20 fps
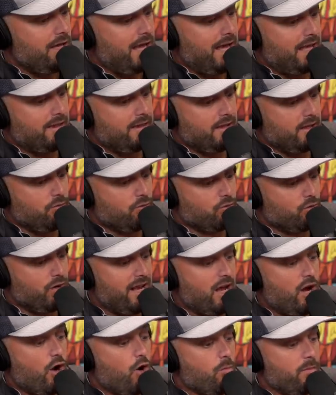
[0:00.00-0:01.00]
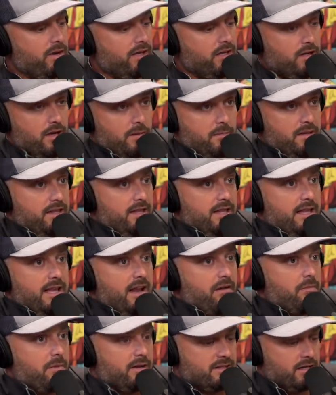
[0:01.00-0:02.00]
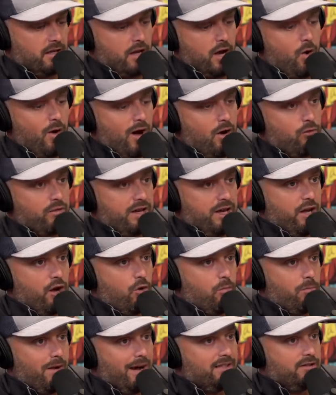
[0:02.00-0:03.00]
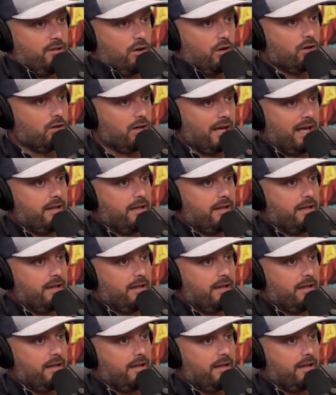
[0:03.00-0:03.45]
And then rehoming, I mean, then everybody's like, oh, I'll rehome my dog.